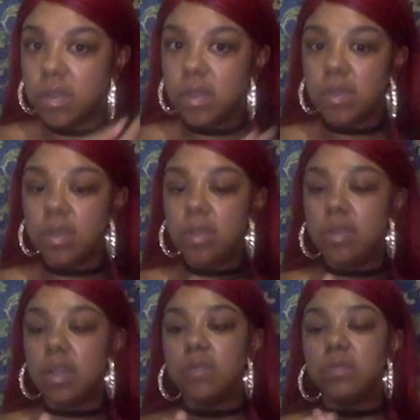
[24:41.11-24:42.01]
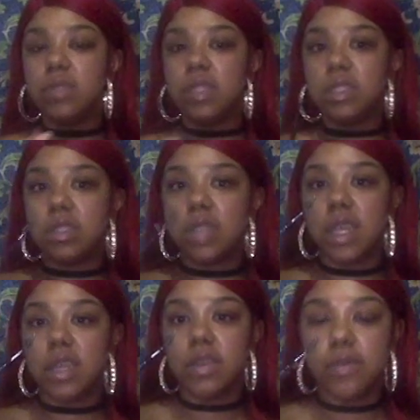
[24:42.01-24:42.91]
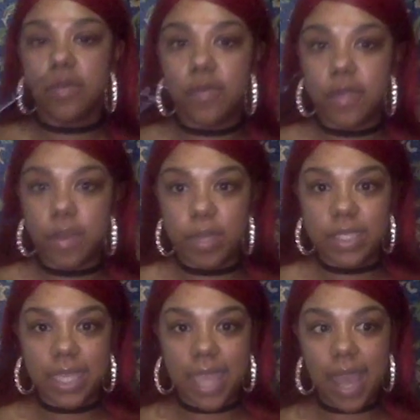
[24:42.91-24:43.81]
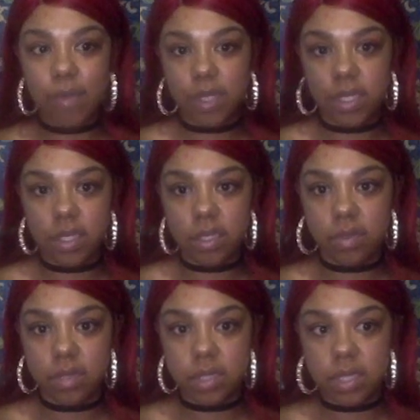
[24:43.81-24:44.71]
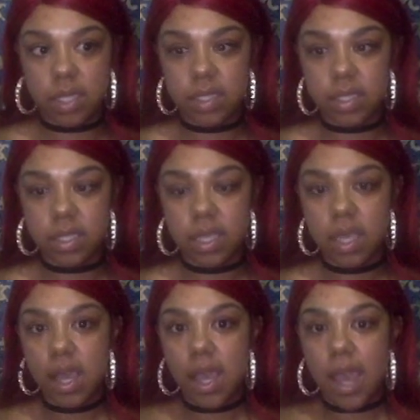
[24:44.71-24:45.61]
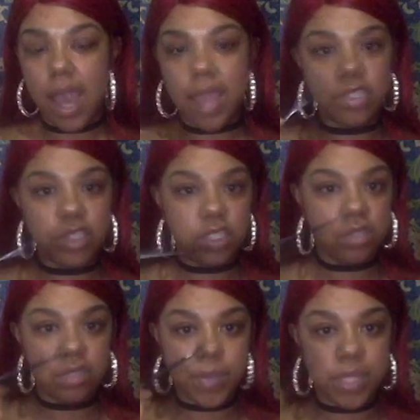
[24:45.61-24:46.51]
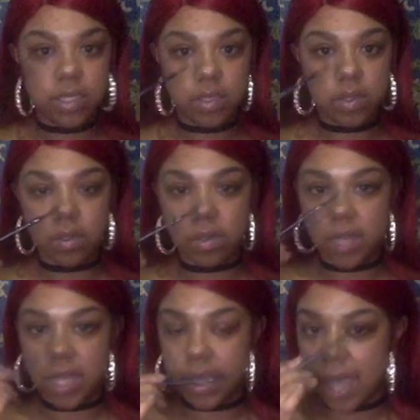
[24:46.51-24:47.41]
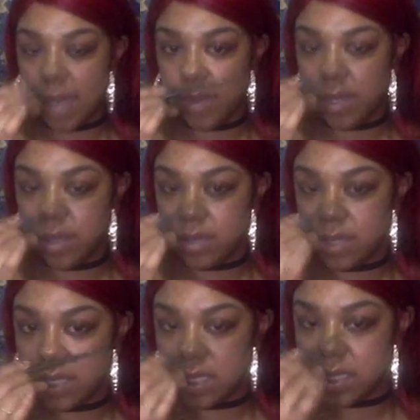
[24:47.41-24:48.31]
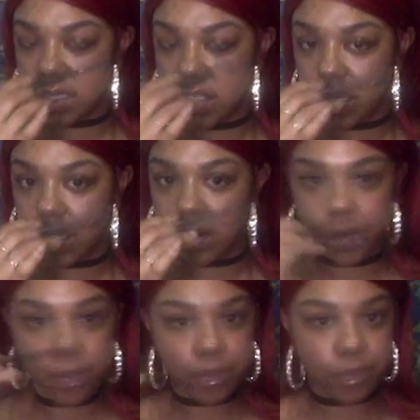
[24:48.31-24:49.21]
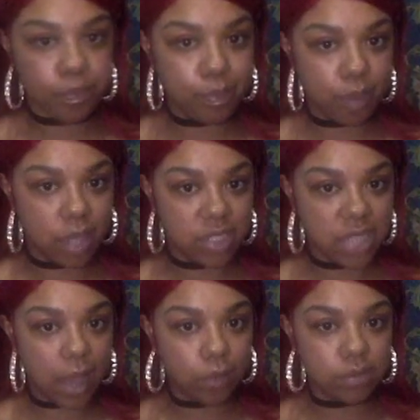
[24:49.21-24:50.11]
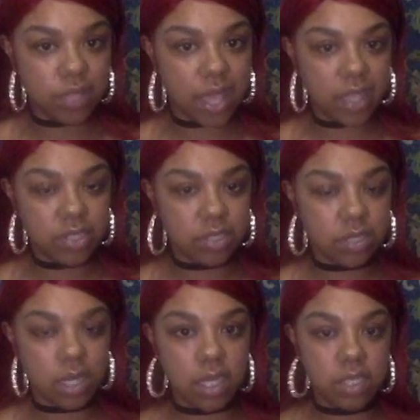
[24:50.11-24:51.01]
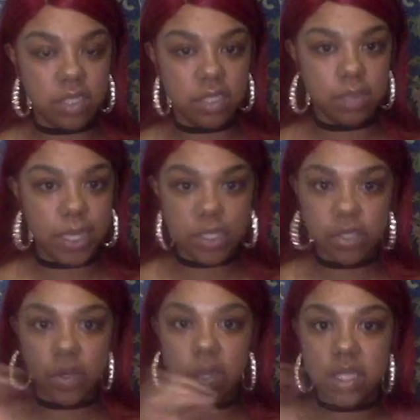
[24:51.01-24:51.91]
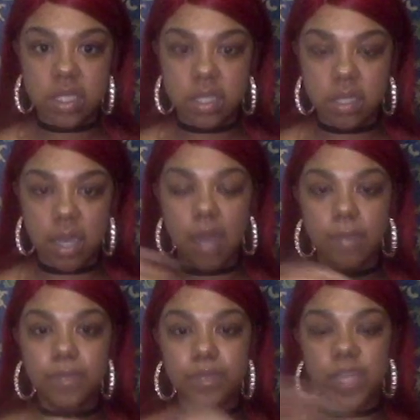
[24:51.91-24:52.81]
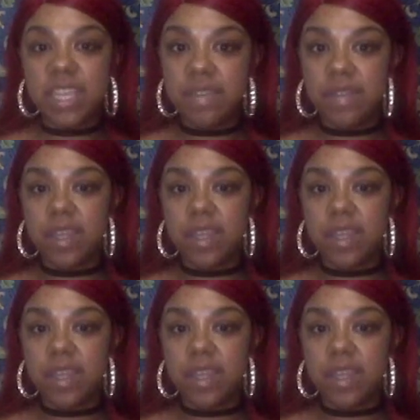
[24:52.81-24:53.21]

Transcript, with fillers: you know this is like for like i would use this i usually just use a pencil and then i would use this to brush out the extra and just make sure it's um, even